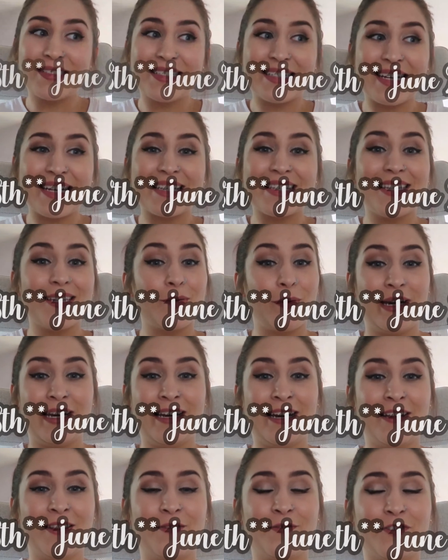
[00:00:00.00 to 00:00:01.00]
today is the
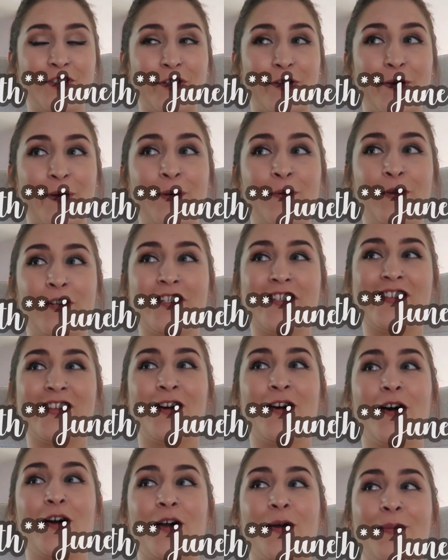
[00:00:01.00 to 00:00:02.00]
29th of June, which is
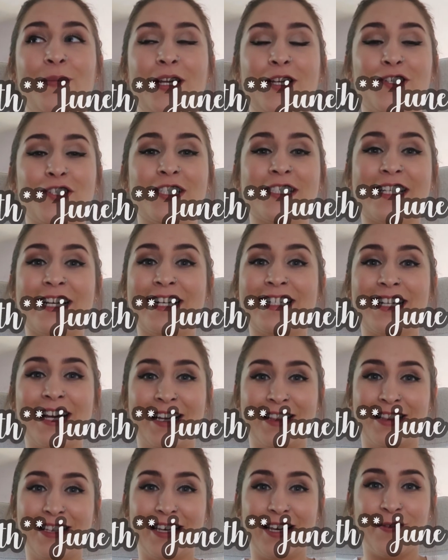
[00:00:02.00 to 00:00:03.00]
our completion date
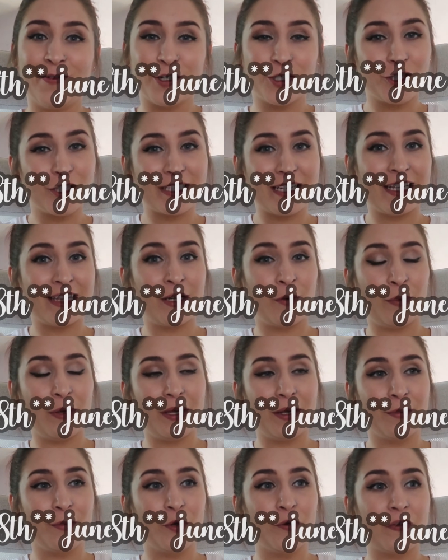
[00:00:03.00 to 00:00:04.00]
and the official date that
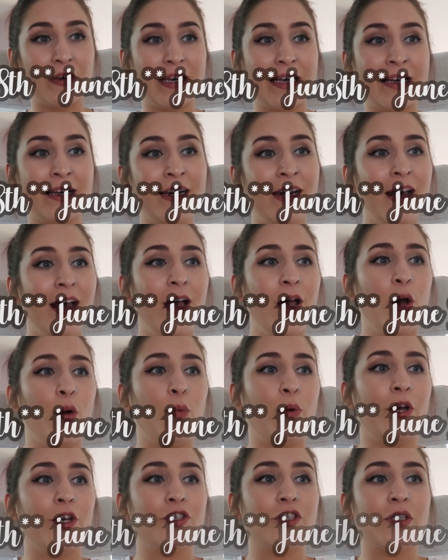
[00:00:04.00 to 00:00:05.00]
we can move in.
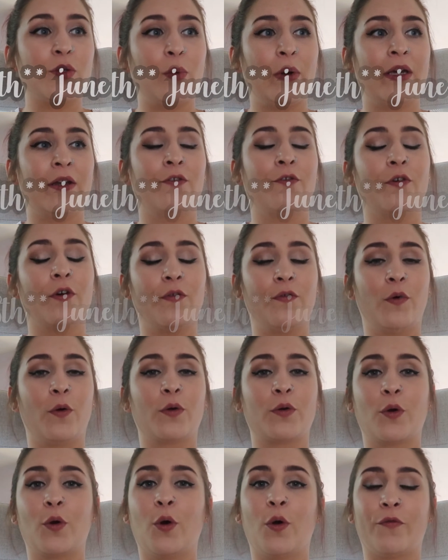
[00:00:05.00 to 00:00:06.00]
We are just waiting for a
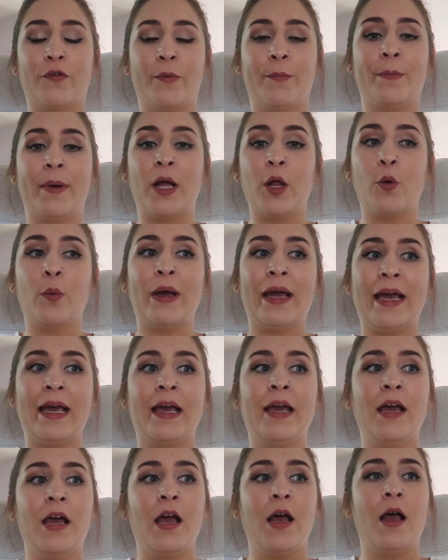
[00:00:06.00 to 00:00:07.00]
phone call from
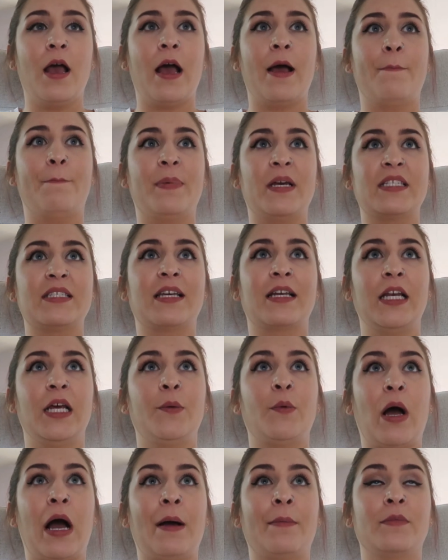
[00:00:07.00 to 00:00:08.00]
Bellway.
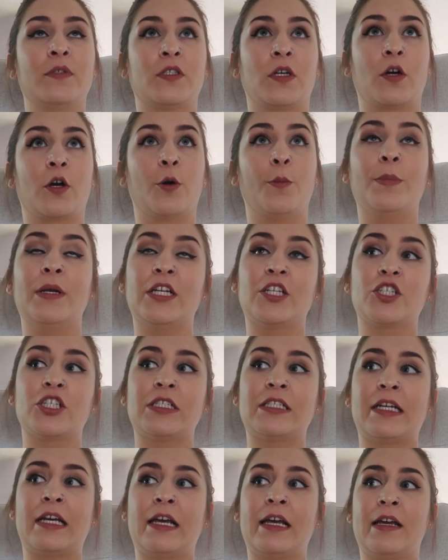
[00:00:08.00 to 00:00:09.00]
Basically what happens on
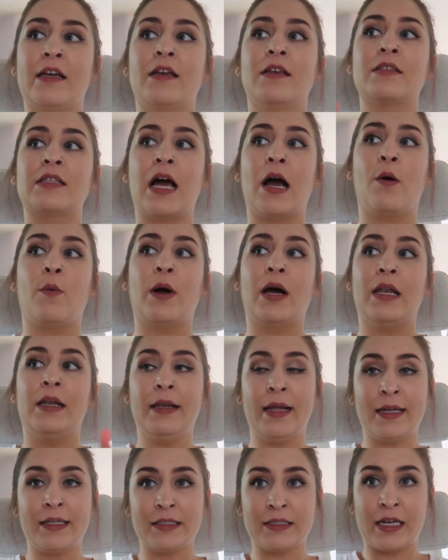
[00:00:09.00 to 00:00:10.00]
completion day is our
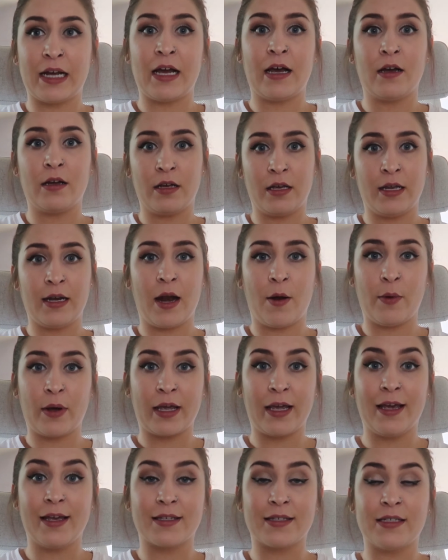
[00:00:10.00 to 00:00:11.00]
lender, in our
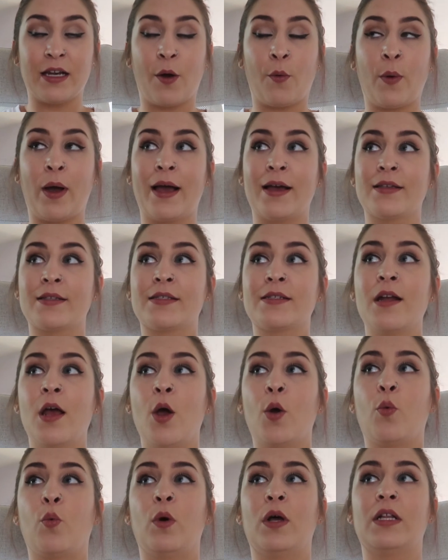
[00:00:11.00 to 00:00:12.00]
case NatWest,
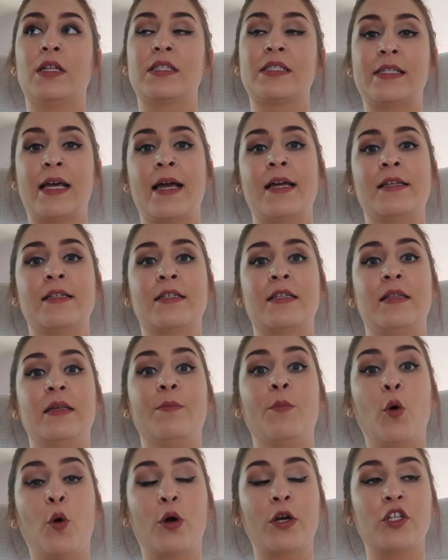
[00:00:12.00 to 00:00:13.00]
will send
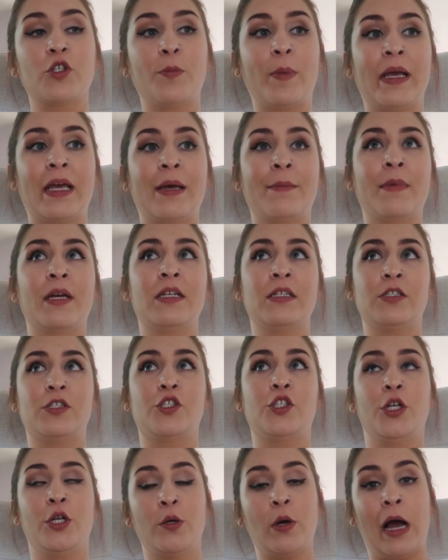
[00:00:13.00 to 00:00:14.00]
the mortgage
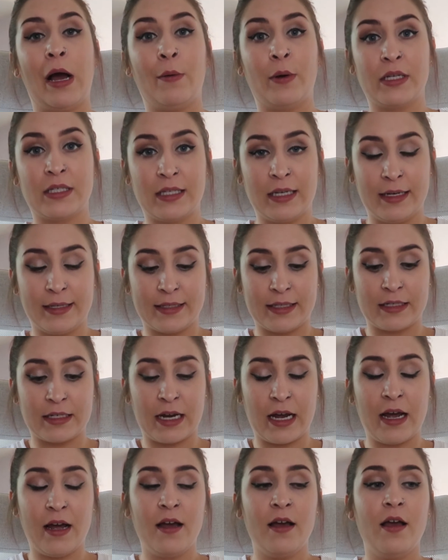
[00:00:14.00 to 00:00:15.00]
payment to our
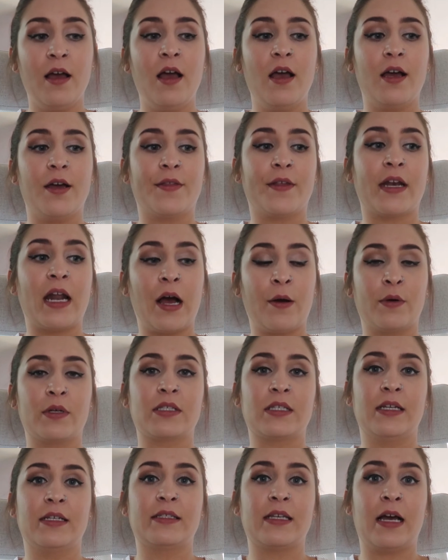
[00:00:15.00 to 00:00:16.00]
solicitor, and then our
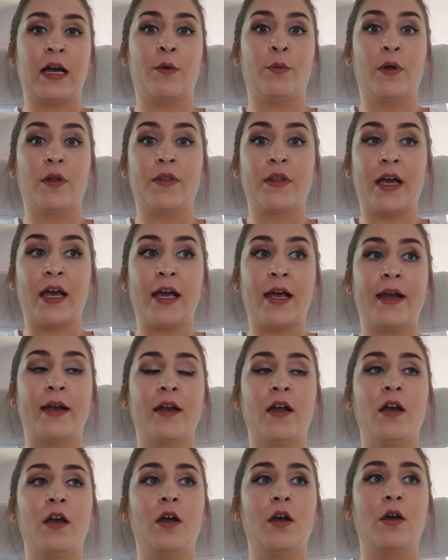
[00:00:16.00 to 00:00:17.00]
solicitor will
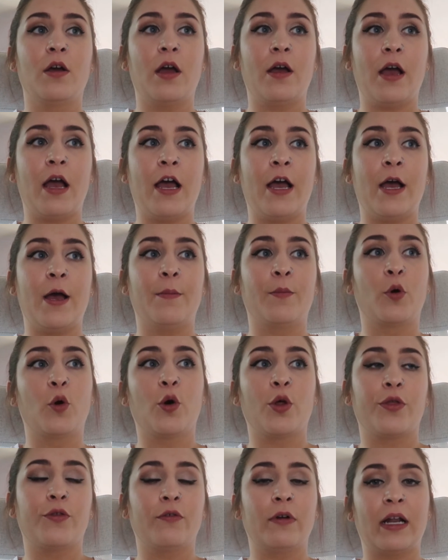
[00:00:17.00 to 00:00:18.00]
then
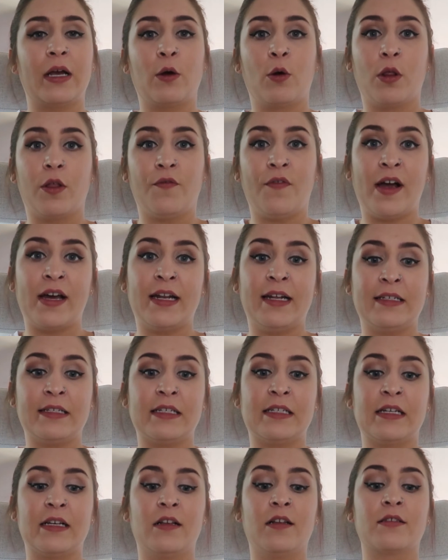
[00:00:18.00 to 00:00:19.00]
go through like all the finer
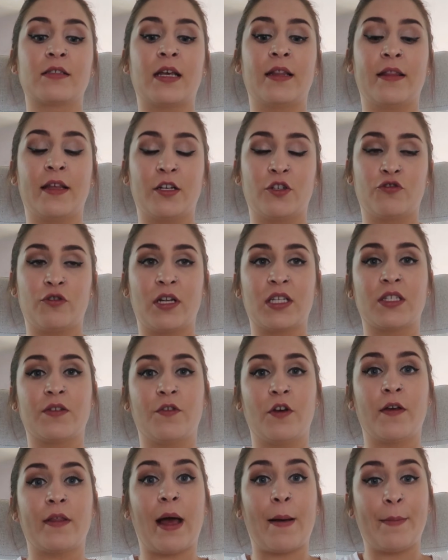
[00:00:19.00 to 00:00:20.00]
details and then
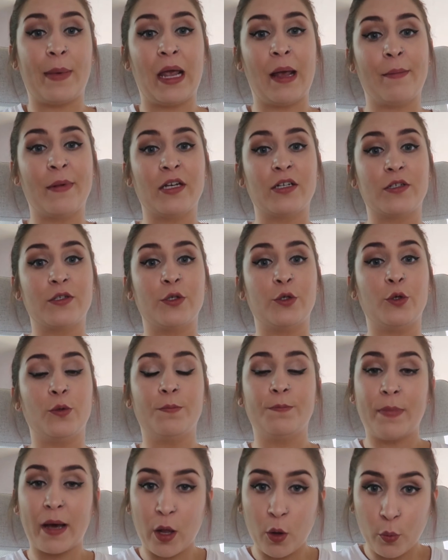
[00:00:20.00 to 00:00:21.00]
transfer that payment to
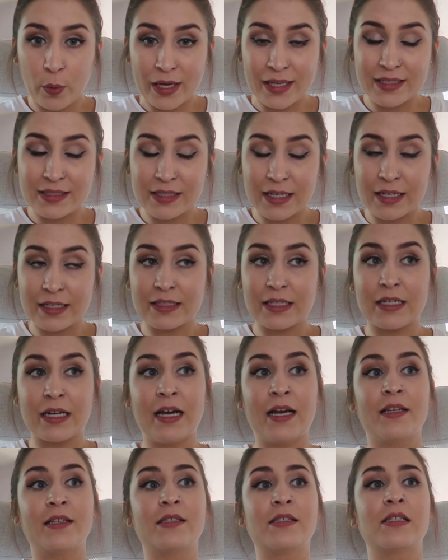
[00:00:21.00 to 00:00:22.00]
Bellway's
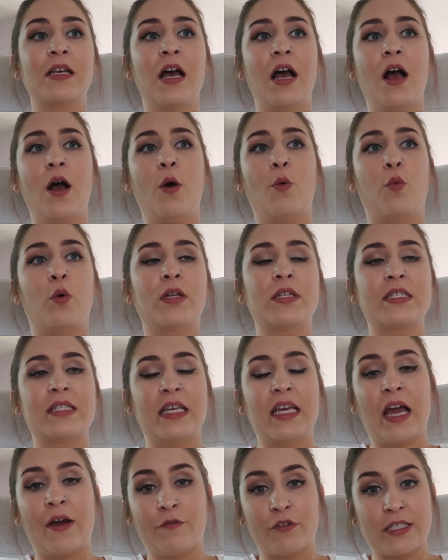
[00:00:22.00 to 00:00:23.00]
solicitors. Once
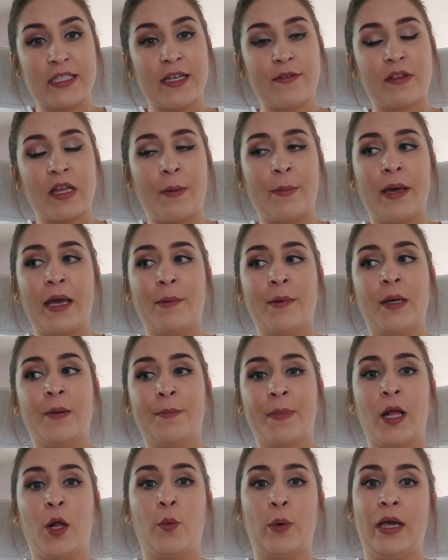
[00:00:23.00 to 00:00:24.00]
they have received that
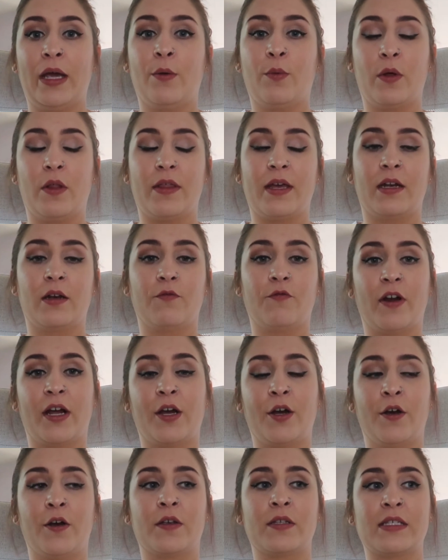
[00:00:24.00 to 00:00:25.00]
payment, Bellway will then
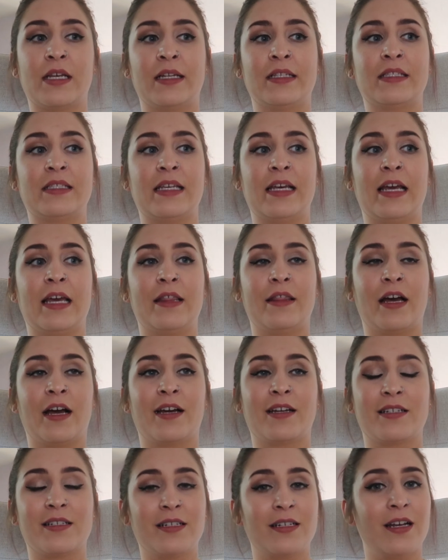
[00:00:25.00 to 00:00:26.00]
ring us and say
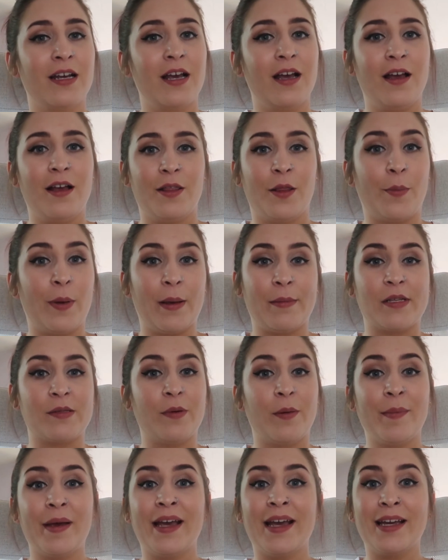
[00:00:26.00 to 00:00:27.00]
that the
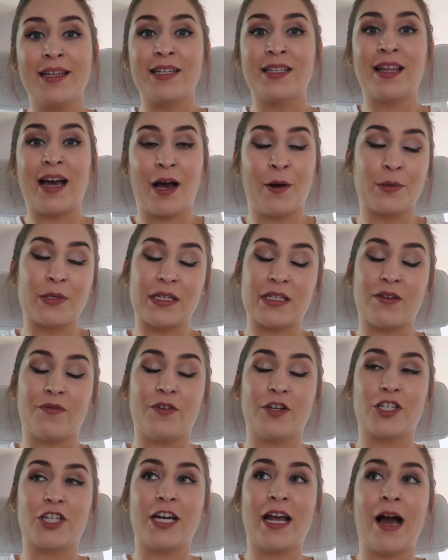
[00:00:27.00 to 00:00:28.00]
payment's been made, the house is
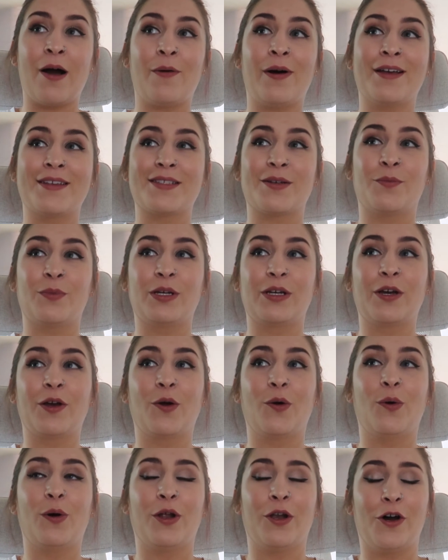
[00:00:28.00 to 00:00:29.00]
officially ours, and we can
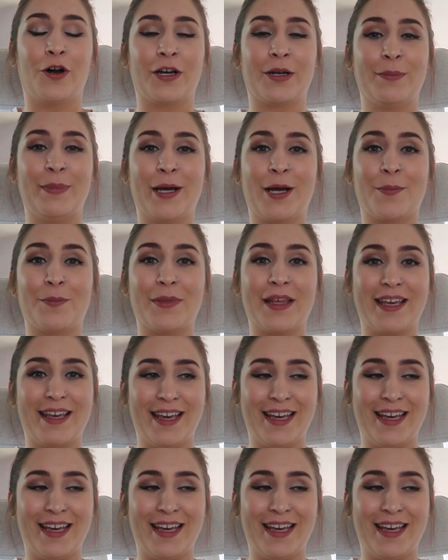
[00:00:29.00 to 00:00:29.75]
go along and pick up the